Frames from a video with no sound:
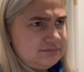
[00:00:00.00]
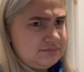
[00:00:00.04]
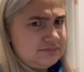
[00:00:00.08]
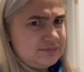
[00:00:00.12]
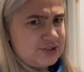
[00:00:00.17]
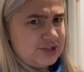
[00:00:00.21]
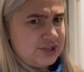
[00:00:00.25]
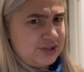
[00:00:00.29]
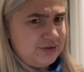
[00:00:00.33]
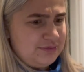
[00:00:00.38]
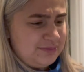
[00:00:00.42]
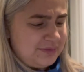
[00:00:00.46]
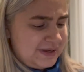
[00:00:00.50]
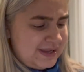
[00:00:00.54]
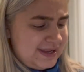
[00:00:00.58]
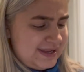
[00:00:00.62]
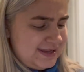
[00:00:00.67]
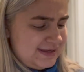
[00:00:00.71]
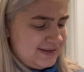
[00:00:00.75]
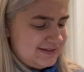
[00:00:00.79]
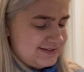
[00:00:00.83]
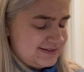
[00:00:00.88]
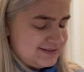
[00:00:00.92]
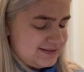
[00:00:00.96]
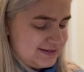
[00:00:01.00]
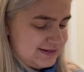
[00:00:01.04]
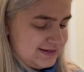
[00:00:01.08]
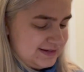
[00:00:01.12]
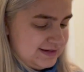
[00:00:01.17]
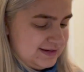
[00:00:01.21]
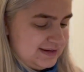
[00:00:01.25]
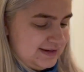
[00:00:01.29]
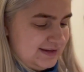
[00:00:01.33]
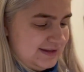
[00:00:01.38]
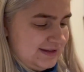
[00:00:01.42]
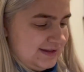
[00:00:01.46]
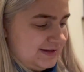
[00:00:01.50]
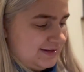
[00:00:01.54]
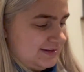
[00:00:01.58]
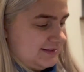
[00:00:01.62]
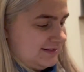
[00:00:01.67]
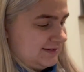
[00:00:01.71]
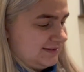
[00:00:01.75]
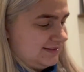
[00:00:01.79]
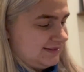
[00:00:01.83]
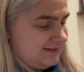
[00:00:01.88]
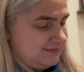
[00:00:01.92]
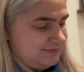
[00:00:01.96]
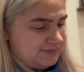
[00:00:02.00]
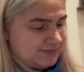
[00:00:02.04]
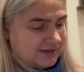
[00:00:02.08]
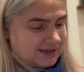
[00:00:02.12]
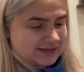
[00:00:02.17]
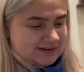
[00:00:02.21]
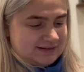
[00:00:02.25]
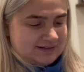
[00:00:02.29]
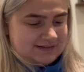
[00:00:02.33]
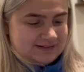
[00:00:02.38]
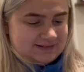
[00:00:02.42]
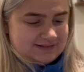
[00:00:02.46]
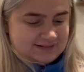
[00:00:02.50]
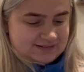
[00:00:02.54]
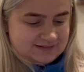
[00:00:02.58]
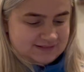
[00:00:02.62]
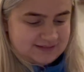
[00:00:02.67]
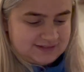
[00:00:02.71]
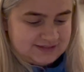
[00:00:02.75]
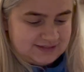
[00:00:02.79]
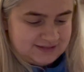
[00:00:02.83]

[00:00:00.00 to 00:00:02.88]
2 weeks. Oh my god.